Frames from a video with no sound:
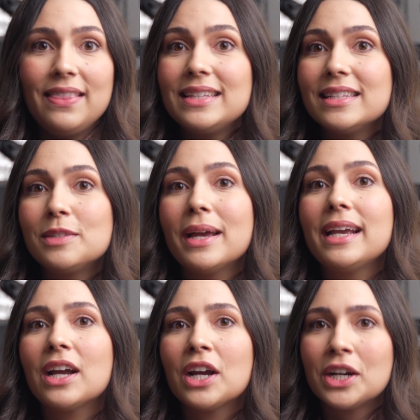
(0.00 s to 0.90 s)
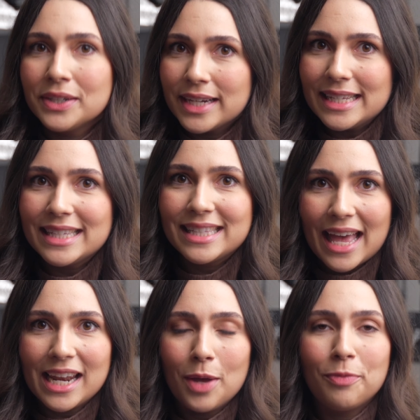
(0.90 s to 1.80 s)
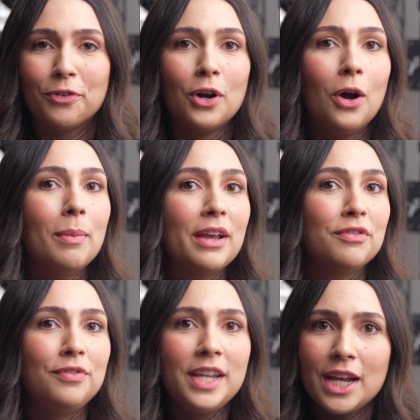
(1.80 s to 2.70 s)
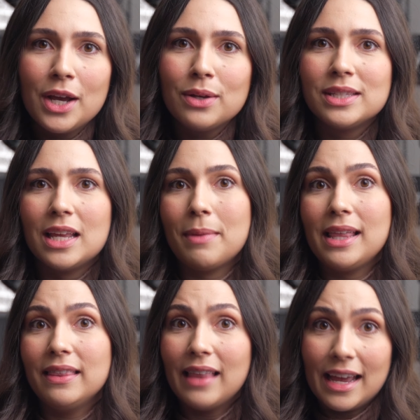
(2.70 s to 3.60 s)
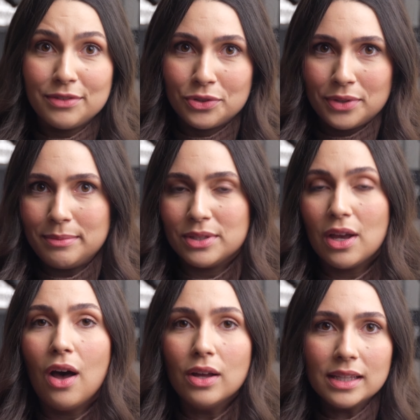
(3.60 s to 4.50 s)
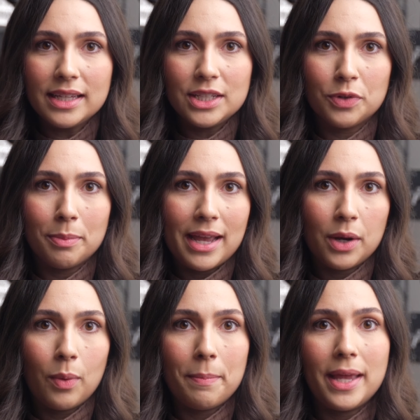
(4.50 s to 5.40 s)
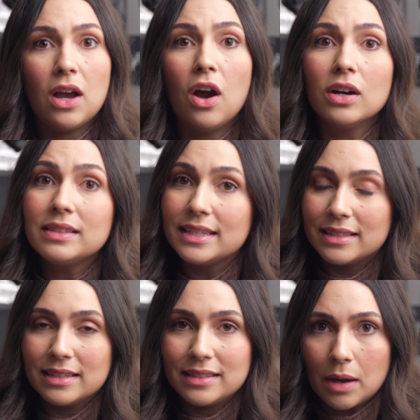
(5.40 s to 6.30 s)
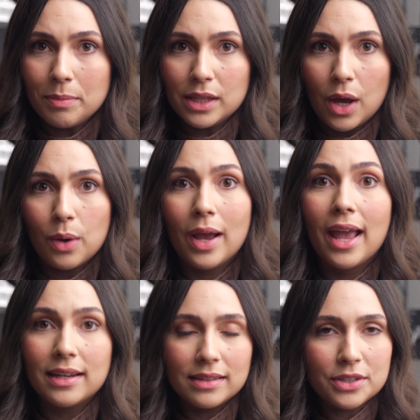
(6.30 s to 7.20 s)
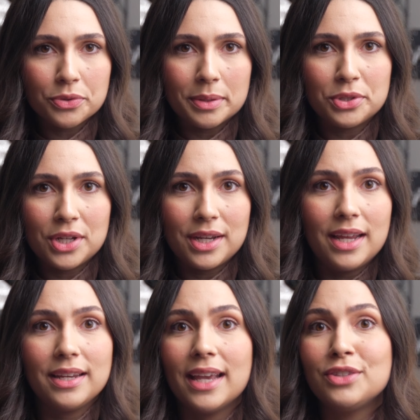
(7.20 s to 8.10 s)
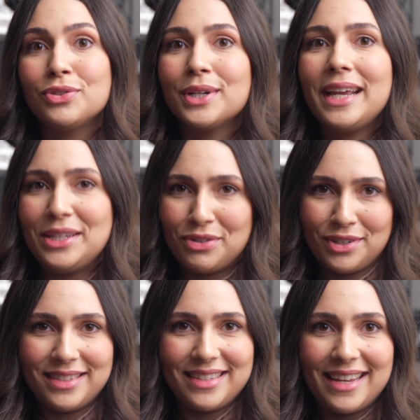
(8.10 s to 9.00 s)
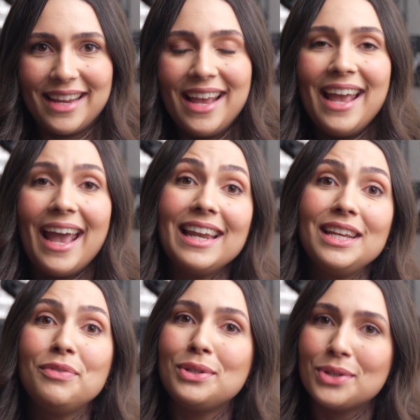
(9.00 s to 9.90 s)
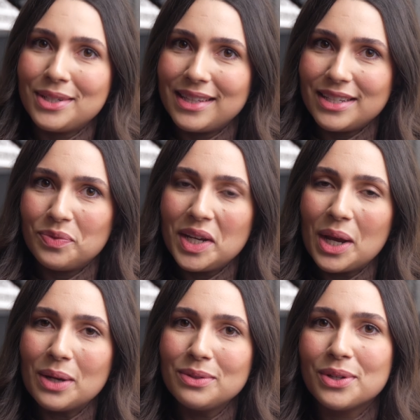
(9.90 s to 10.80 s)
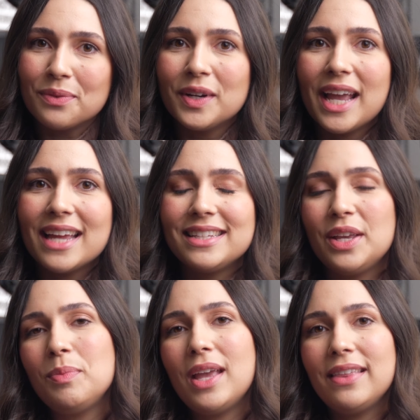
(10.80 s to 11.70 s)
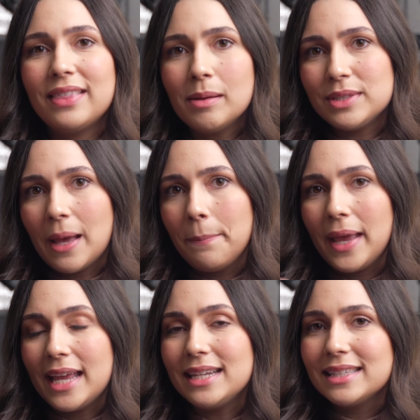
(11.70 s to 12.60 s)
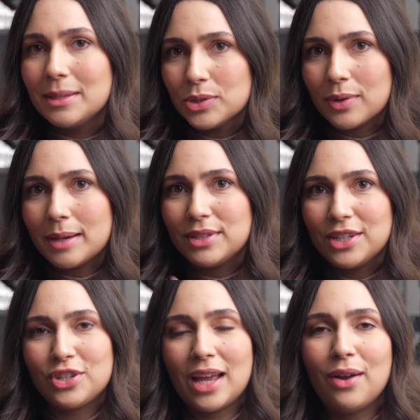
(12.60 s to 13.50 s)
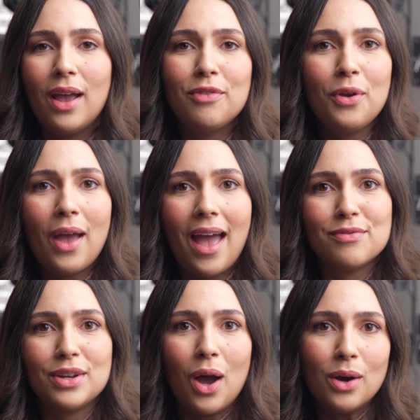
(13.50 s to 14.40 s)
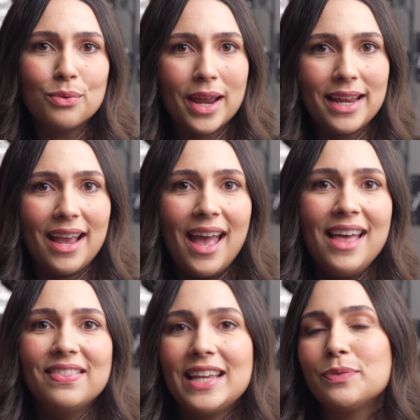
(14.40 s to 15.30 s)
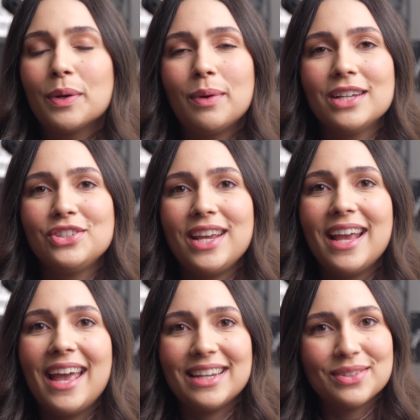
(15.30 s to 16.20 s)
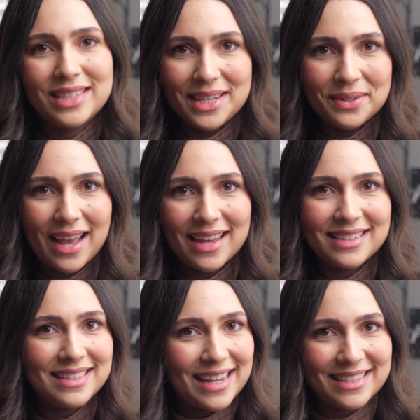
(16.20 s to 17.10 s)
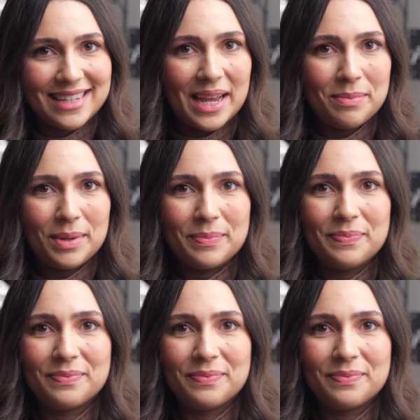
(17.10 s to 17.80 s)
And this is my current setup for all my videos and my live streams. All the links for my equipment are listed down below in the description in case you're interested. And if you enjoyed today's video, don't forget to give me a thumbs up and subscribe to the channel if you haven't already. Thanks for watching, and I'll see you guys next time.